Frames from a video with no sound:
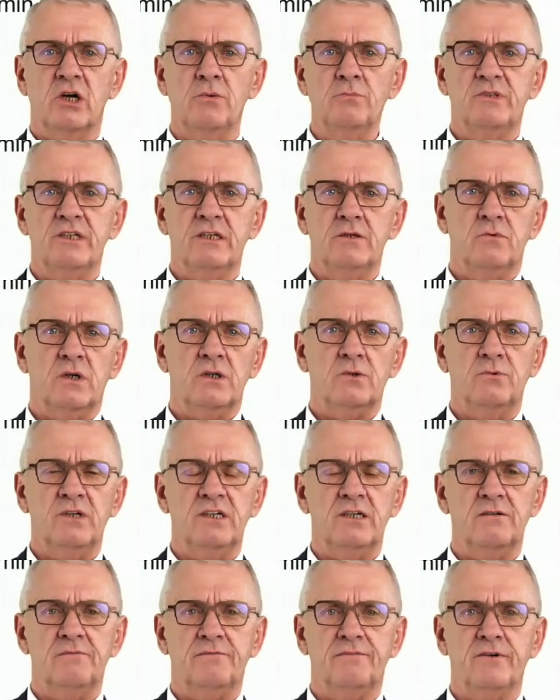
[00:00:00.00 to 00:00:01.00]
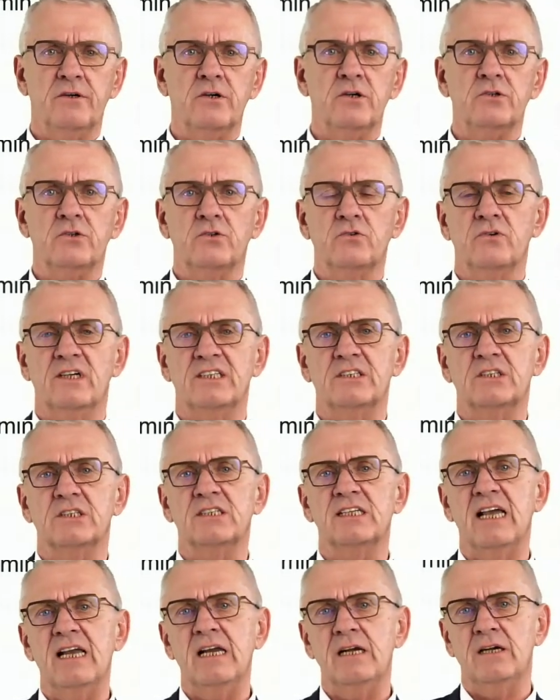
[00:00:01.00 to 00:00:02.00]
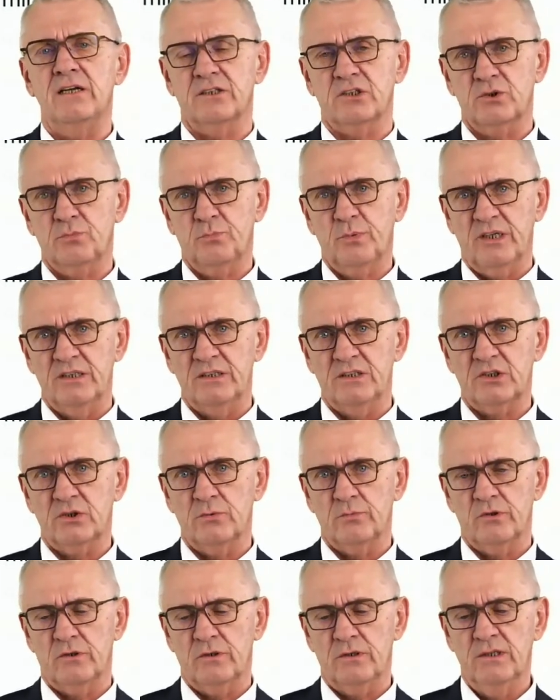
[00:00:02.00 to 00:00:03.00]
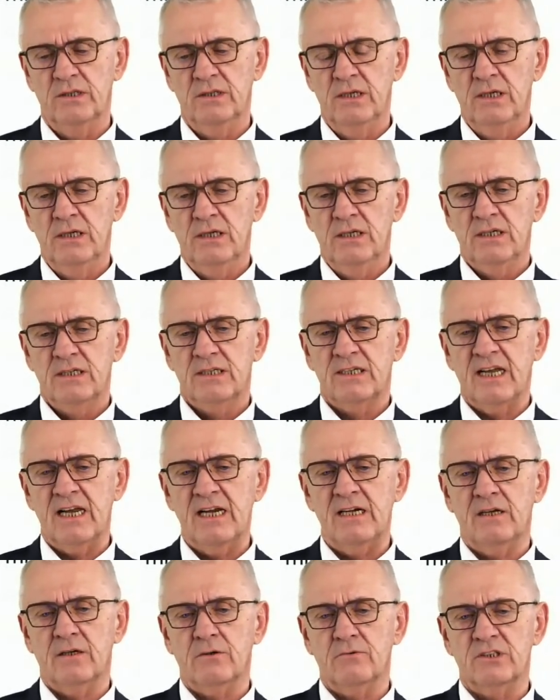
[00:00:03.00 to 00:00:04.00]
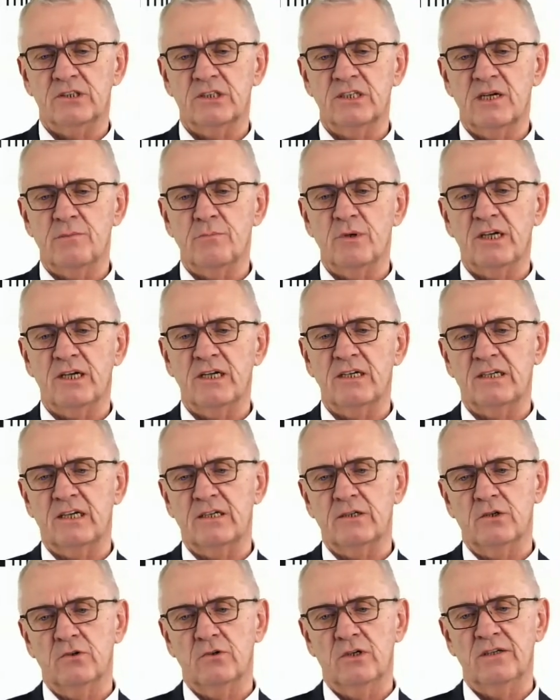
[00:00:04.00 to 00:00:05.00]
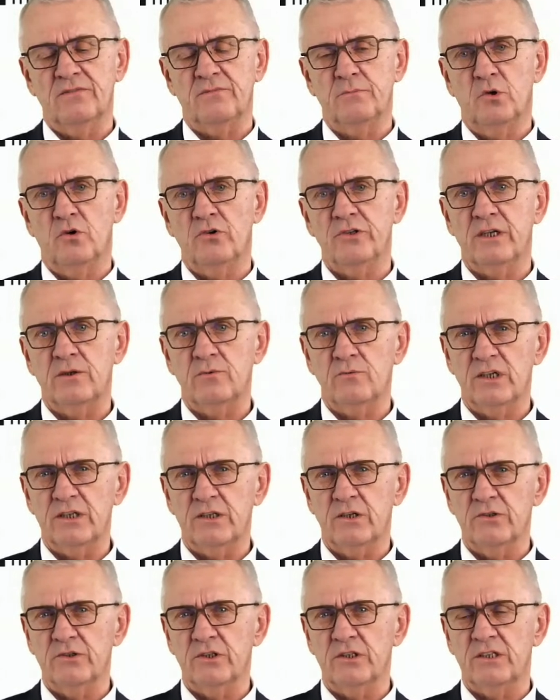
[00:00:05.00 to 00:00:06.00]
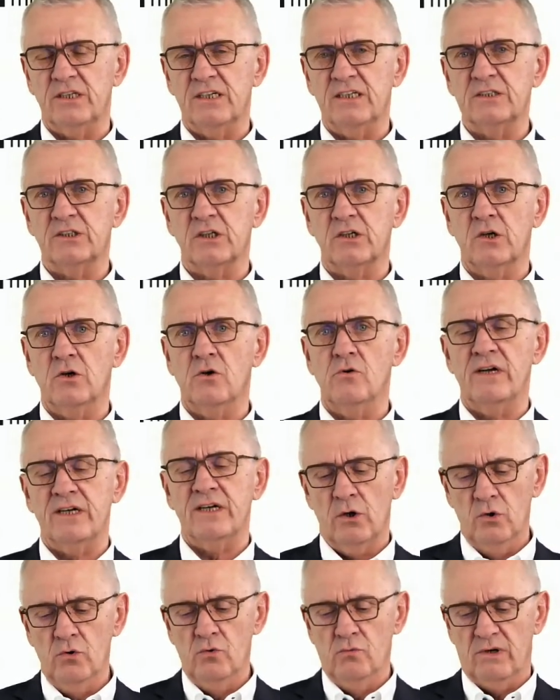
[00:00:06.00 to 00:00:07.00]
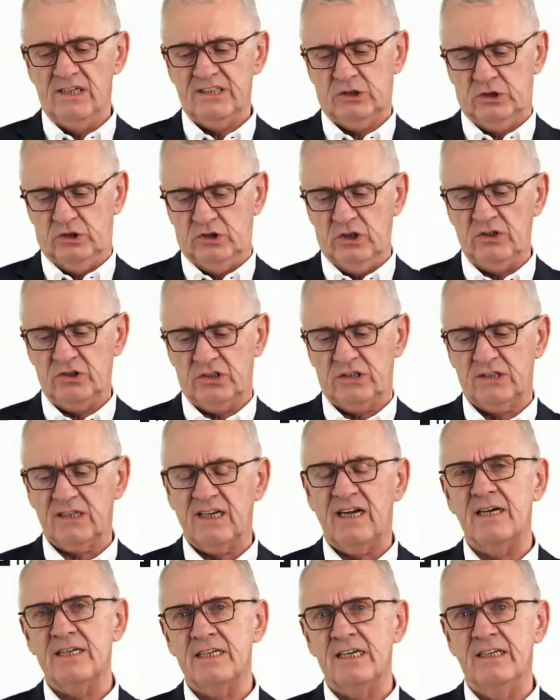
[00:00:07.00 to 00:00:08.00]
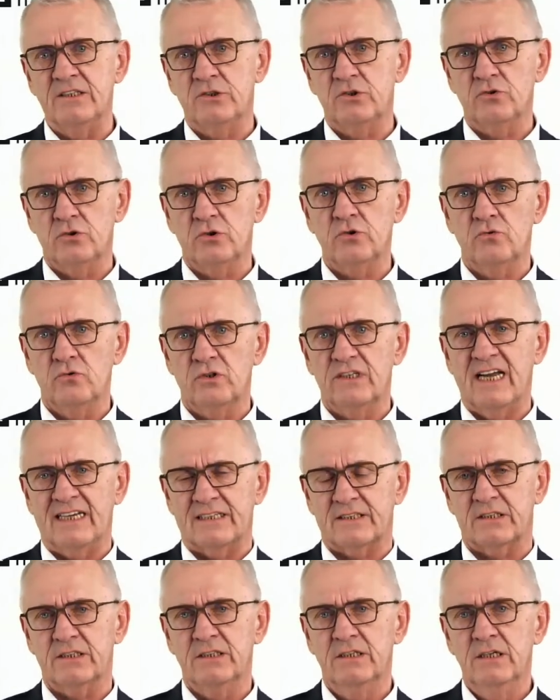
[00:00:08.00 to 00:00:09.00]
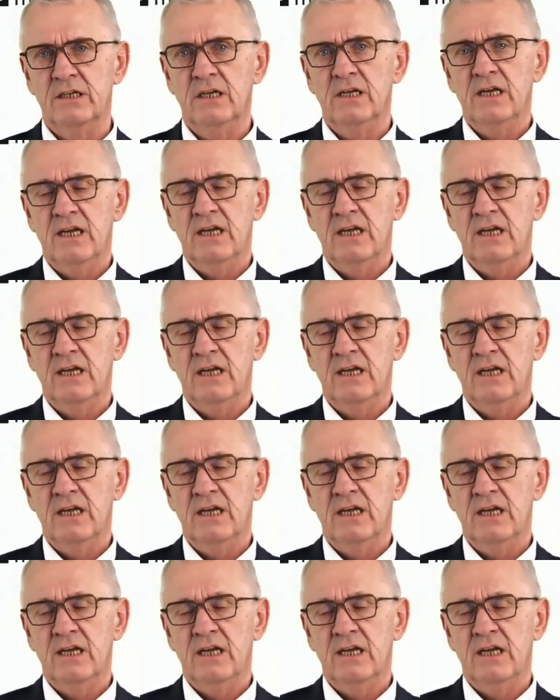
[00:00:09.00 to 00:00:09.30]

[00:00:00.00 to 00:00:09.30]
something what we refer to as Taylor's principle. Taylor was an American who lived more than 100 years ago and who was just trying to do that.